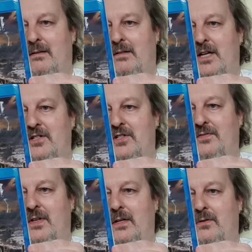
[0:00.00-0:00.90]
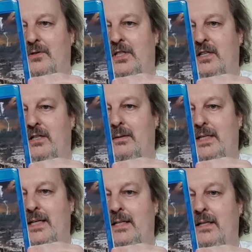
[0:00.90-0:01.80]
dozens of locals turn up
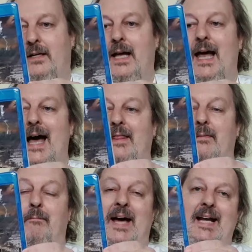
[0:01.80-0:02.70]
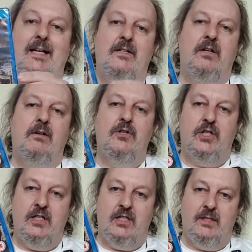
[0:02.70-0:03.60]
dead, and the
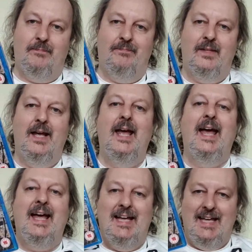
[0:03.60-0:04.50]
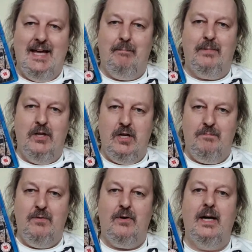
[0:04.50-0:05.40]
paleontologist, yep, you
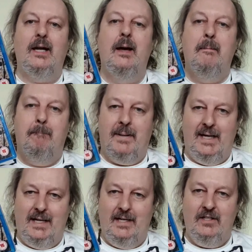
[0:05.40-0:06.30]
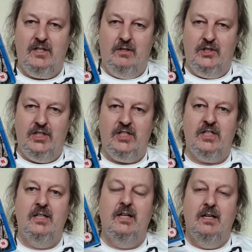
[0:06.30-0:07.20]
heard me right,
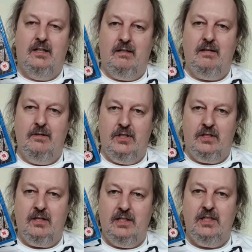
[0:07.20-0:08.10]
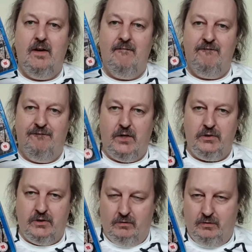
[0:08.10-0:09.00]
paleontologist, guy who studies
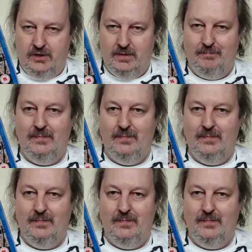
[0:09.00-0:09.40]
fossils,